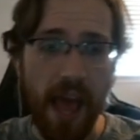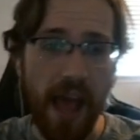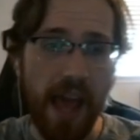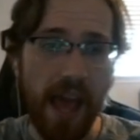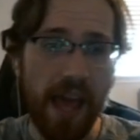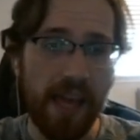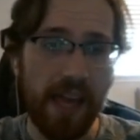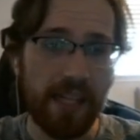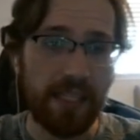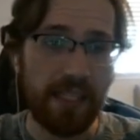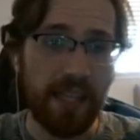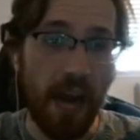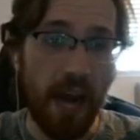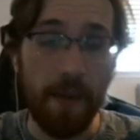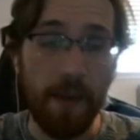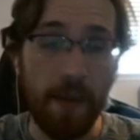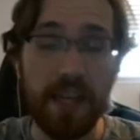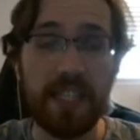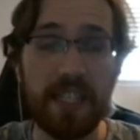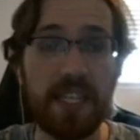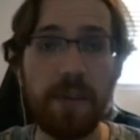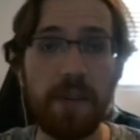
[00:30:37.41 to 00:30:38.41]
I
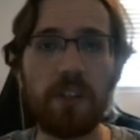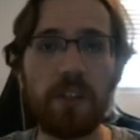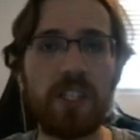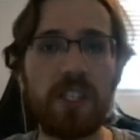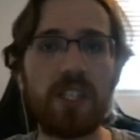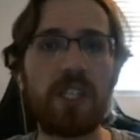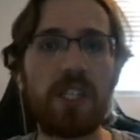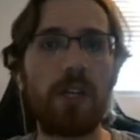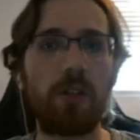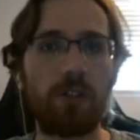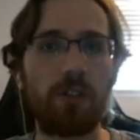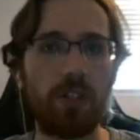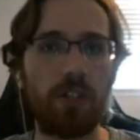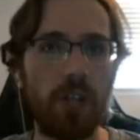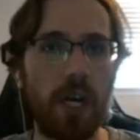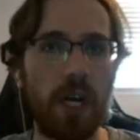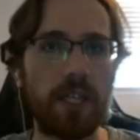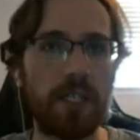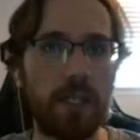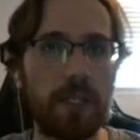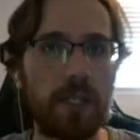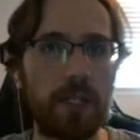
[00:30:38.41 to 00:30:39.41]
mean, it's definitely still
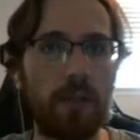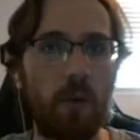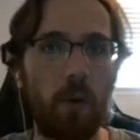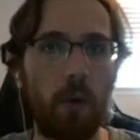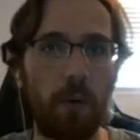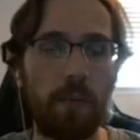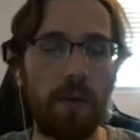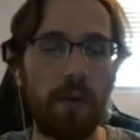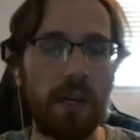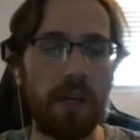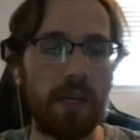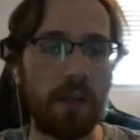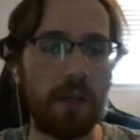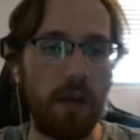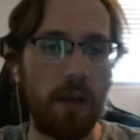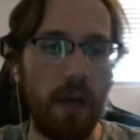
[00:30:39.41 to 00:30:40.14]
just a Scorpion.